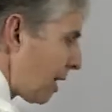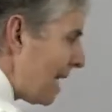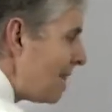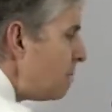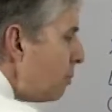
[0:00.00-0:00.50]
not
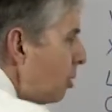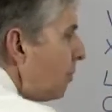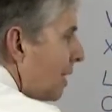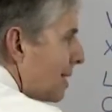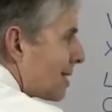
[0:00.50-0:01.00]
in the
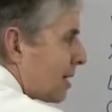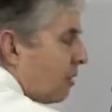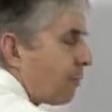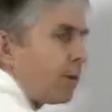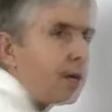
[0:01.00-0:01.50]
movie
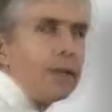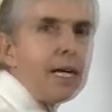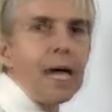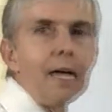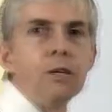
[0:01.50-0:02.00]
itself, but at
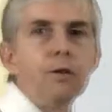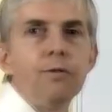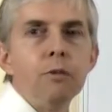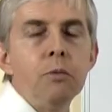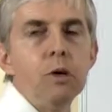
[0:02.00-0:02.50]
the end
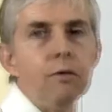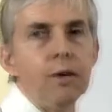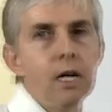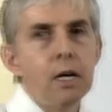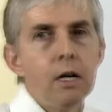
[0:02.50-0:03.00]
of the
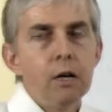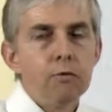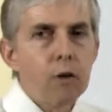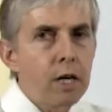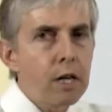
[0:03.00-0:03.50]
movie,
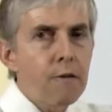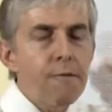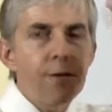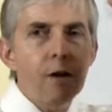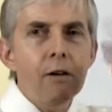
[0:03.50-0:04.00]
right at
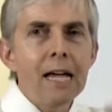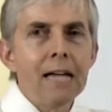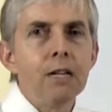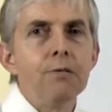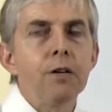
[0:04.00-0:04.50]
the very
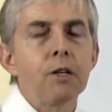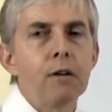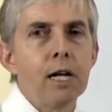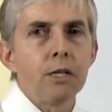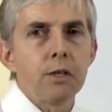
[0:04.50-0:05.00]
end of the
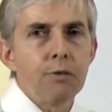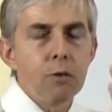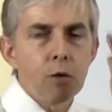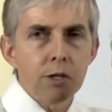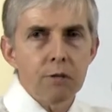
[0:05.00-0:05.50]
credits,
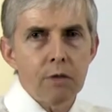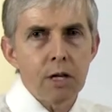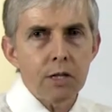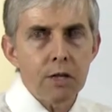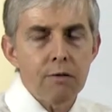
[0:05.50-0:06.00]
if you watch it
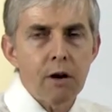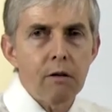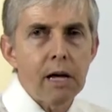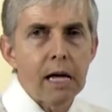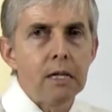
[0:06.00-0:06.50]
right to the
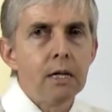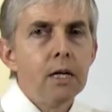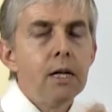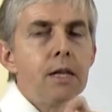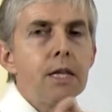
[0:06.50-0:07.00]
very end,
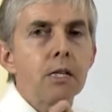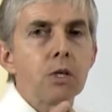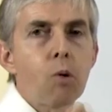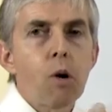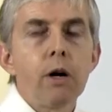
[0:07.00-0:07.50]

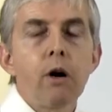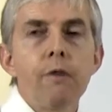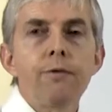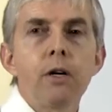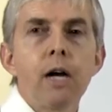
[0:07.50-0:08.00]
there's quite
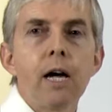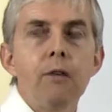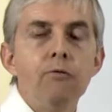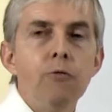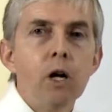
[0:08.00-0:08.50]
often
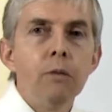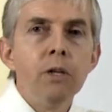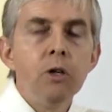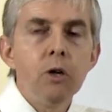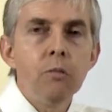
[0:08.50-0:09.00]
a
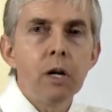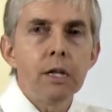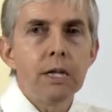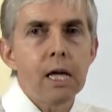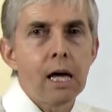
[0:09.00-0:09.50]
Roman
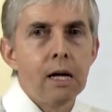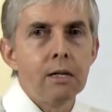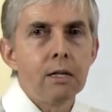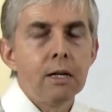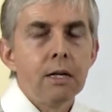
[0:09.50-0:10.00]
numeral at the
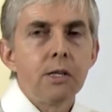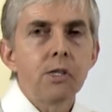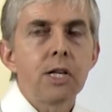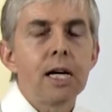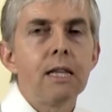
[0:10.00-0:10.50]
end
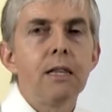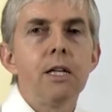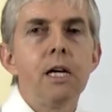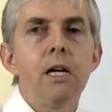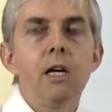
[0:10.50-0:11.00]
saying
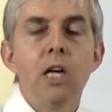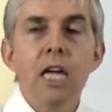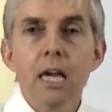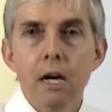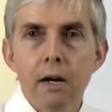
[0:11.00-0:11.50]
the
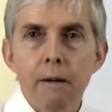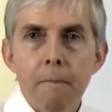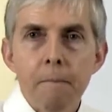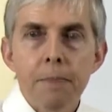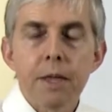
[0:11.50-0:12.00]
year
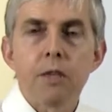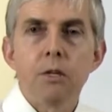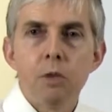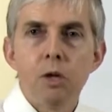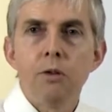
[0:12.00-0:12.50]

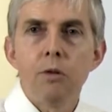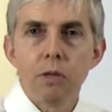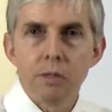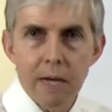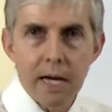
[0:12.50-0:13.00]
that the movie
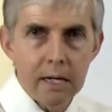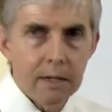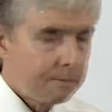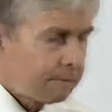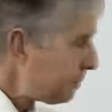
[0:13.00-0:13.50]
was
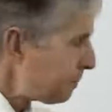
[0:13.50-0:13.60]
made.